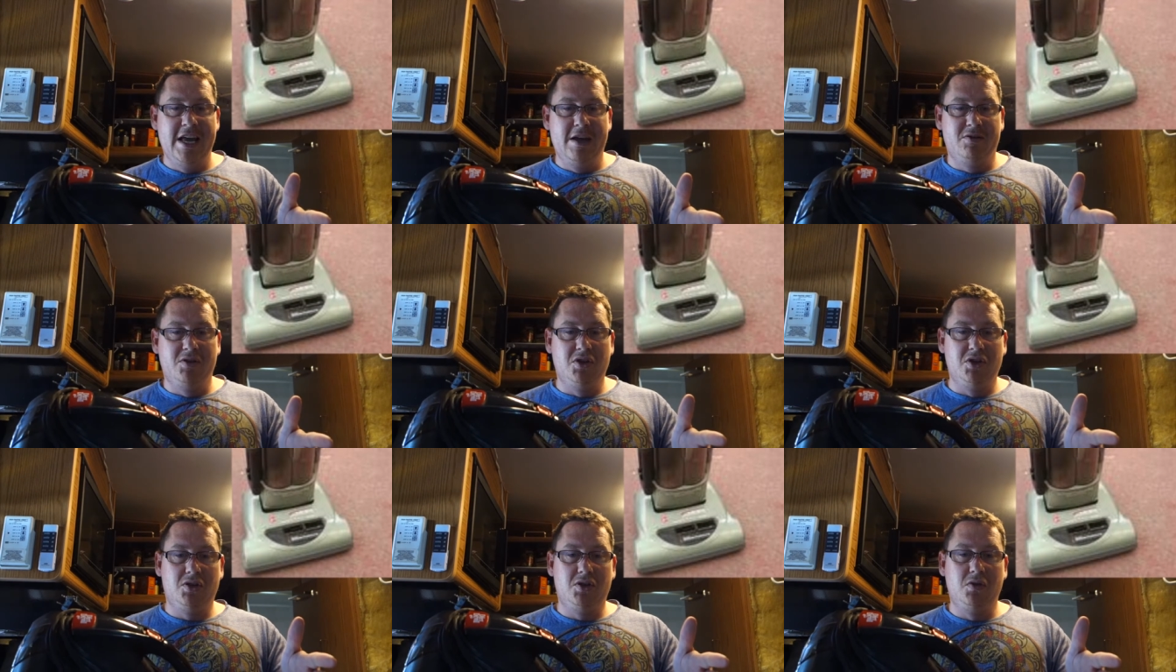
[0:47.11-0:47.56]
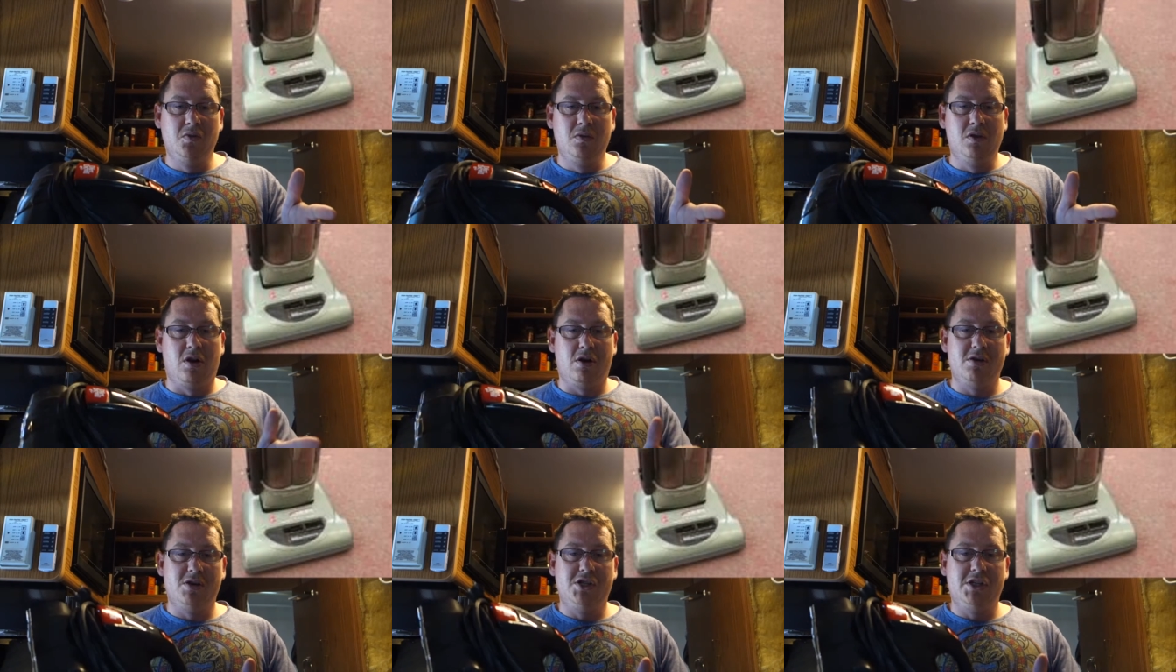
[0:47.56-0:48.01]
it's just too
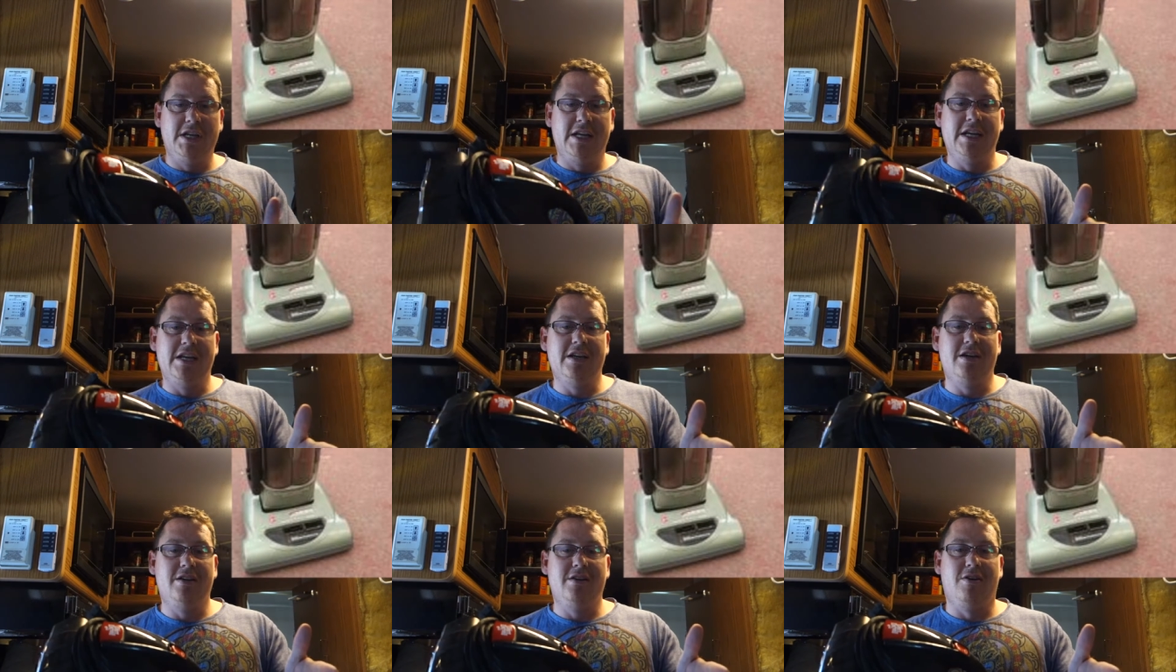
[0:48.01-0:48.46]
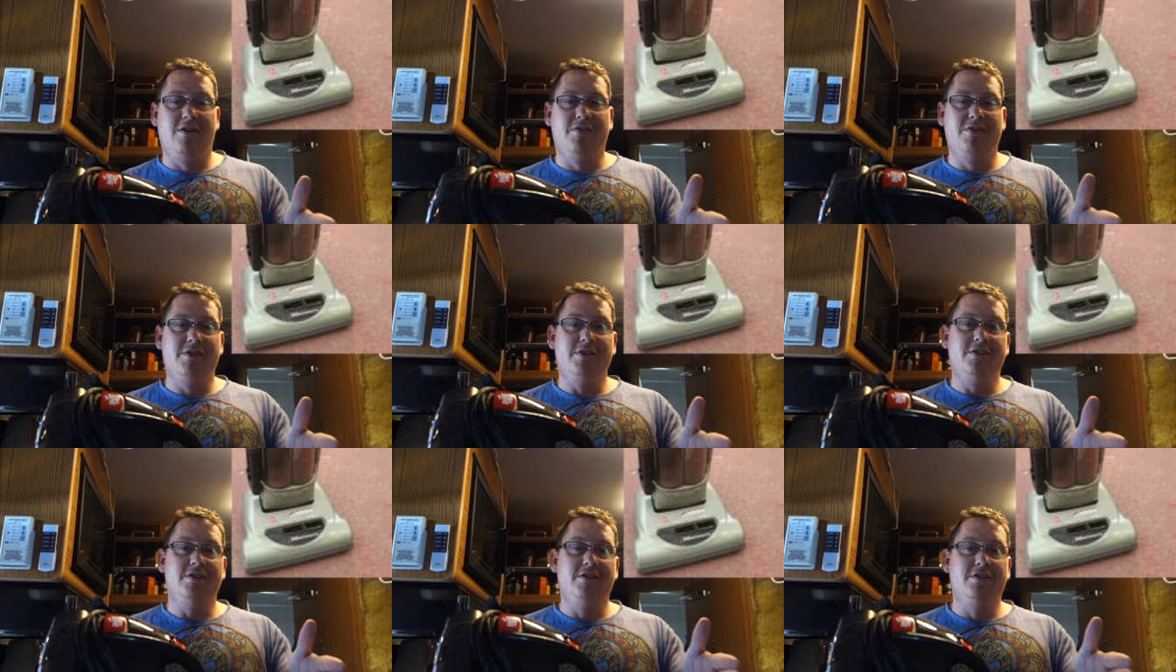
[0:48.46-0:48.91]
large to get in all
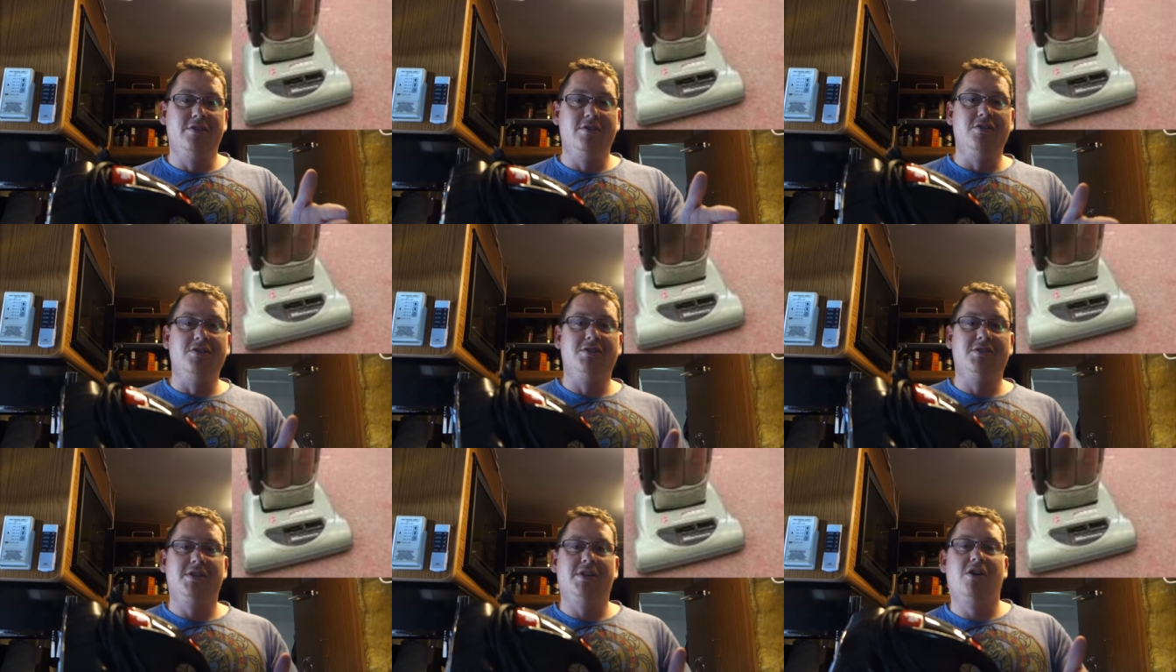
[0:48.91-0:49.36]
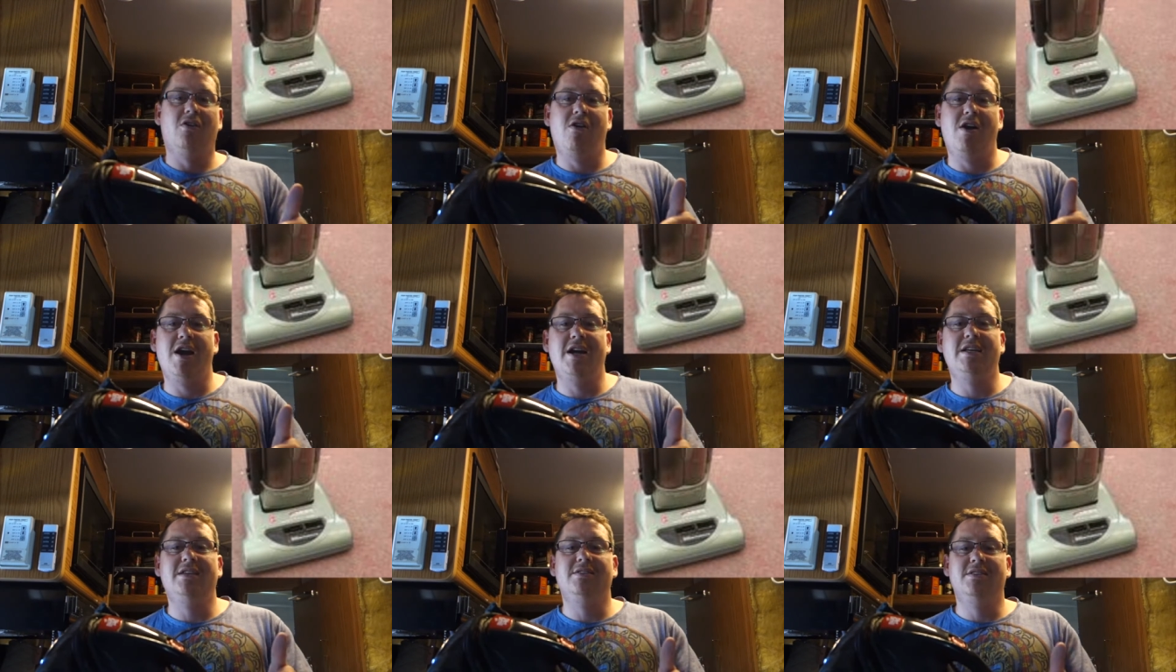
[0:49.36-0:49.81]
the nooks and
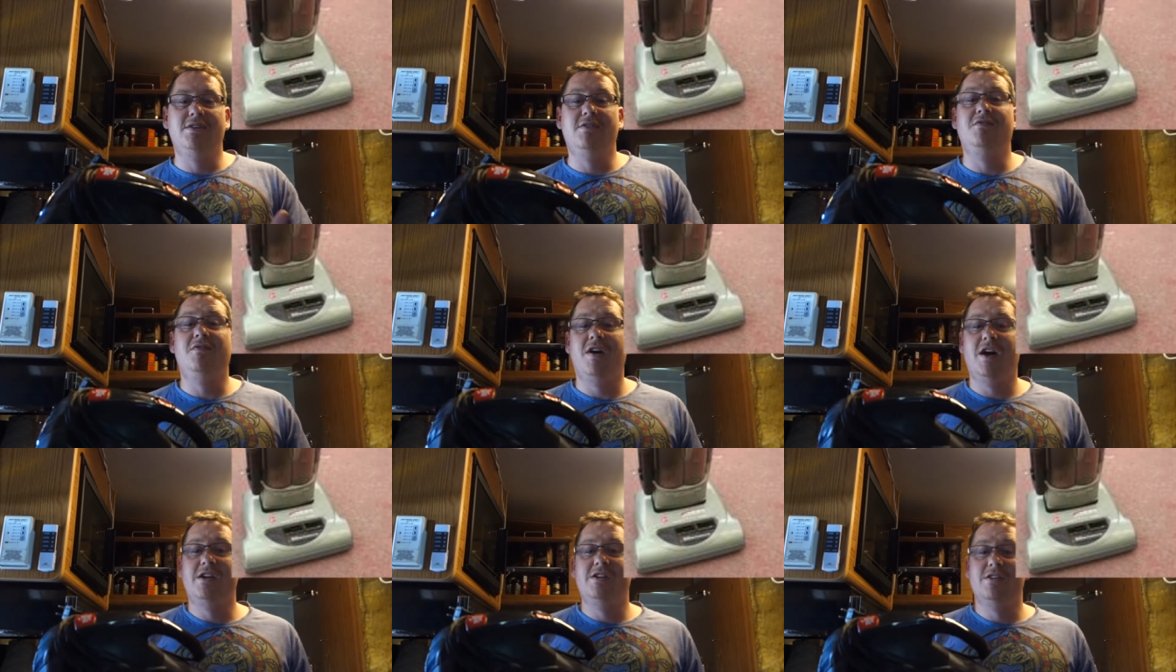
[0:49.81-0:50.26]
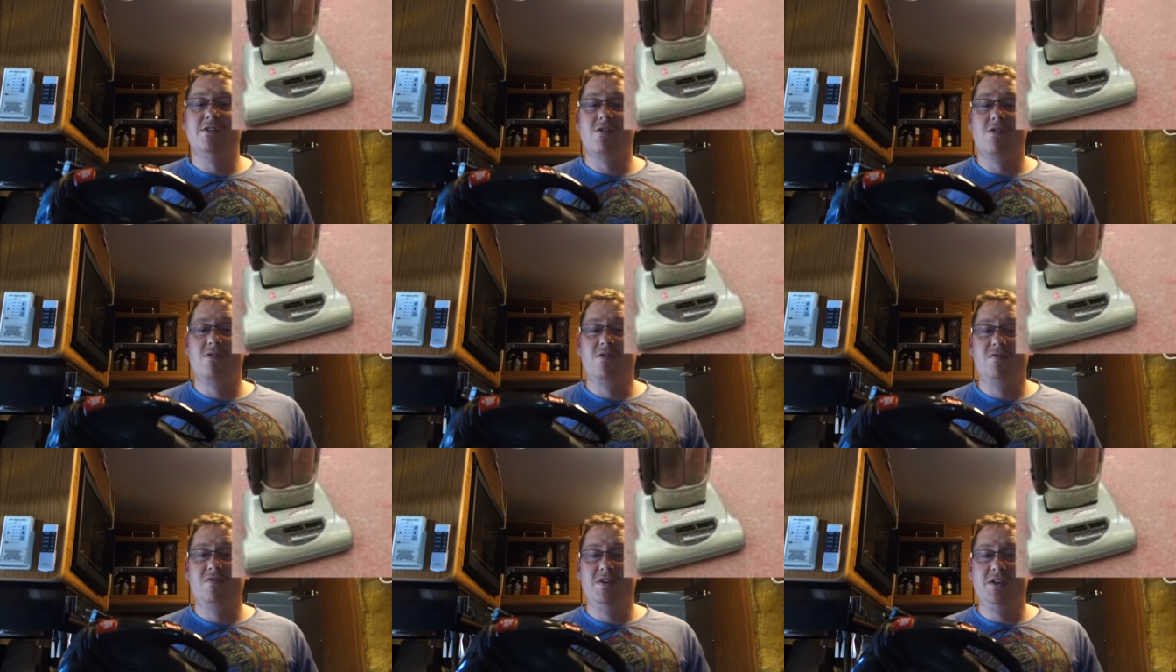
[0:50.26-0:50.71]
crannies that you find in an
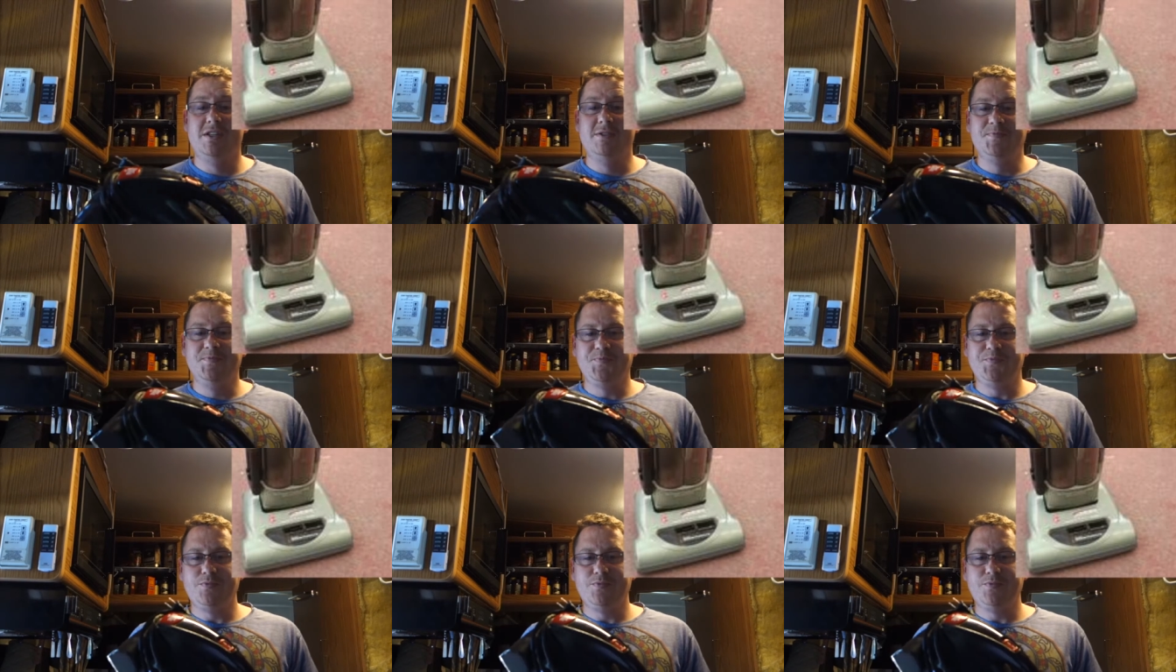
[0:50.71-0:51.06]
RV.